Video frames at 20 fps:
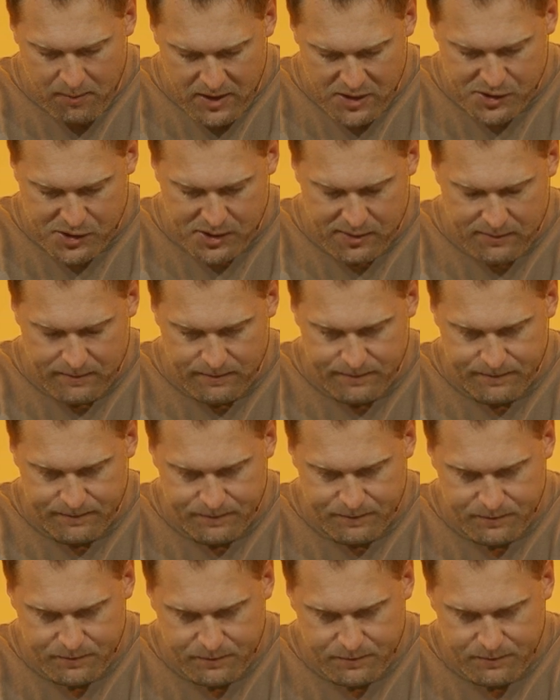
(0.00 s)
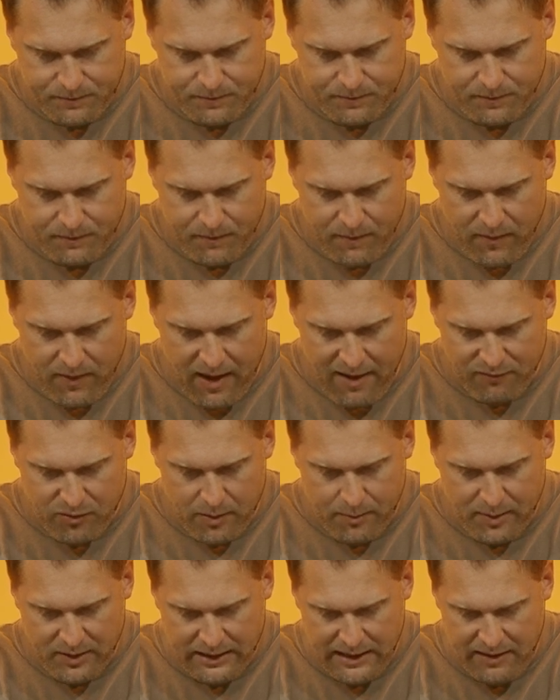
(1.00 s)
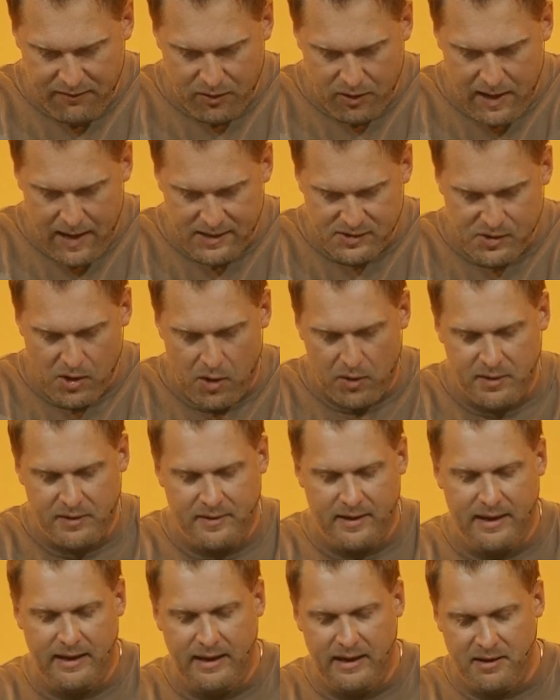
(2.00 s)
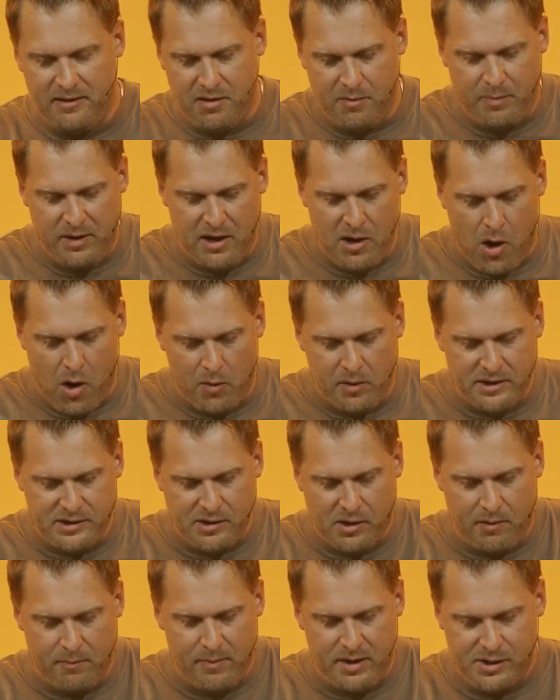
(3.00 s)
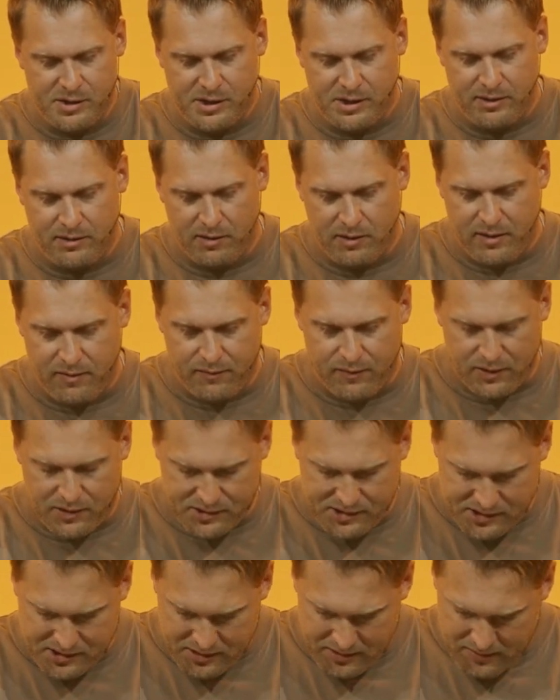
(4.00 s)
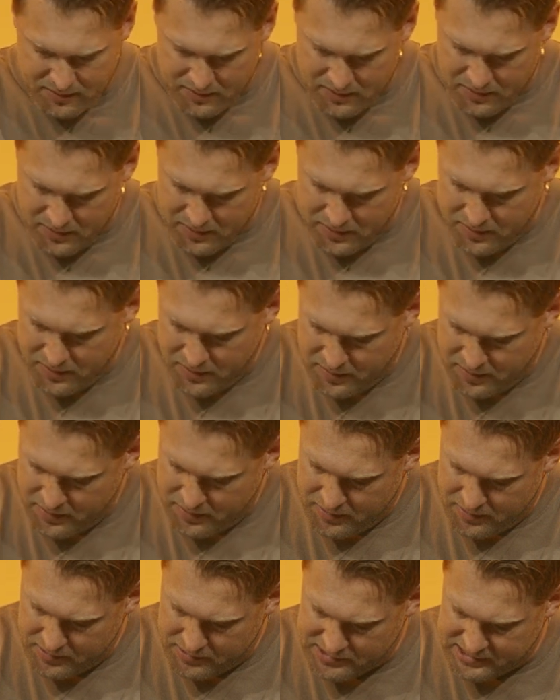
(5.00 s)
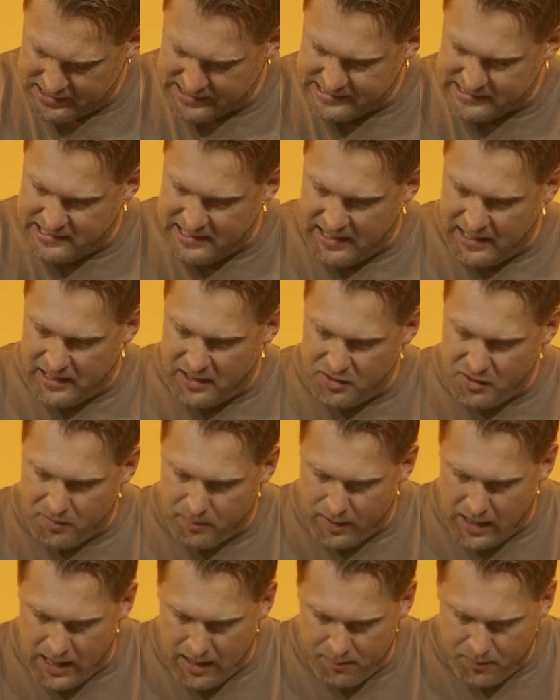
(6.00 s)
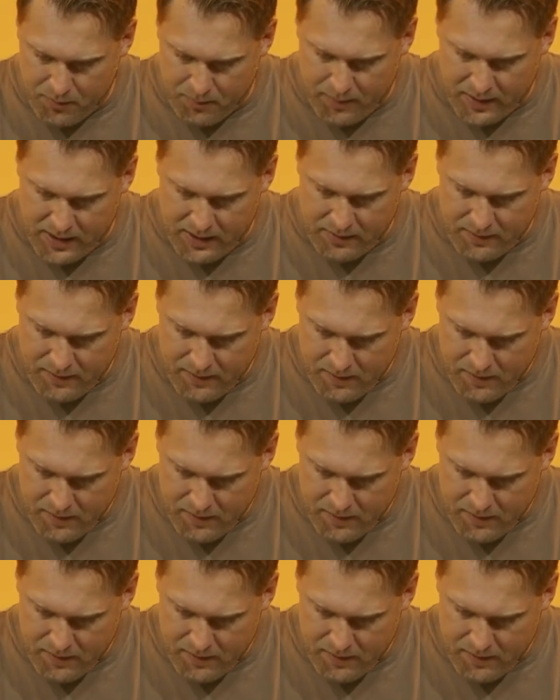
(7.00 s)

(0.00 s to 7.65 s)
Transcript: mission. Every believer has all that they need to be always on mission. Look at verse 16 in your Bible. But